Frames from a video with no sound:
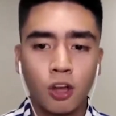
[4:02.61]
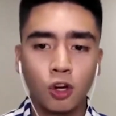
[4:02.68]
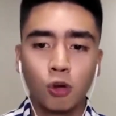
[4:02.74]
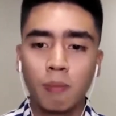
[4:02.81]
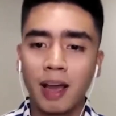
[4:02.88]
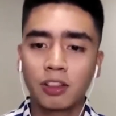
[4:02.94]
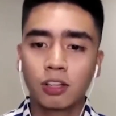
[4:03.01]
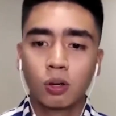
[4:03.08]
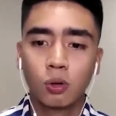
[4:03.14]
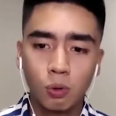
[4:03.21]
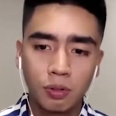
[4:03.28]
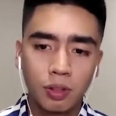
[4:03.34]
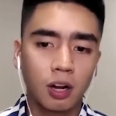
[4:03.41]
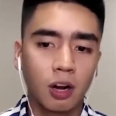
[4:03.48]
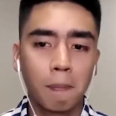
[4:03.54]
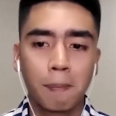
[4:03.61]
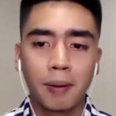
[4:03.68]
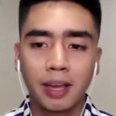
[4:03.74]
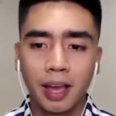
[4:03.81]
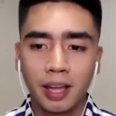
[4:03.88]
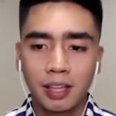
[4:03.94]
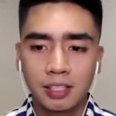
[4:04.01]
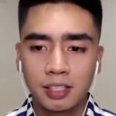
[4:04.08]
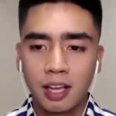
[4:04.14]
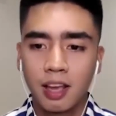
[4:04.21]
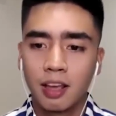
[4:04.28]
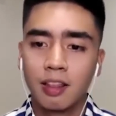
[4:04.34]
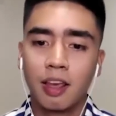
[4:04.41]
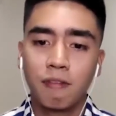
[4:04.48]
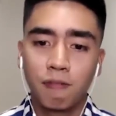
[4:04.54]
No matter who they're up against,
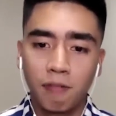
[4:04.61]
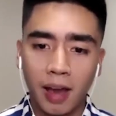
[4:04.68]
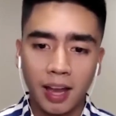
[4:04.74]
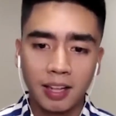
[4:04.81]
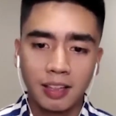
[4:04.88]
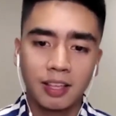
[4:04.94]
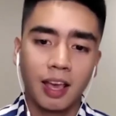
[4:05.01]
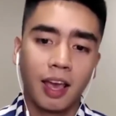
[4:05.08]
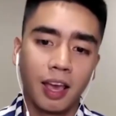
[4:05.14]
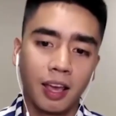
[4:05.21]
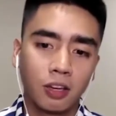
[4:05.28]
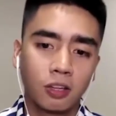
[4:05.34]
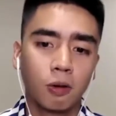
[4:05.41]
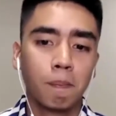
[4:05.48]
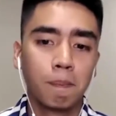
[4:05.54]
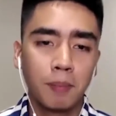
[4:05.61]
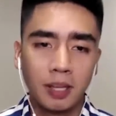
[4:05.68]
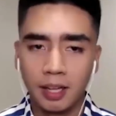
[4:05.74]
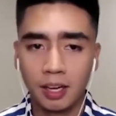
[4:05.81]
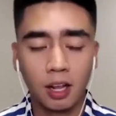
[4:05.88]
they fight and compete.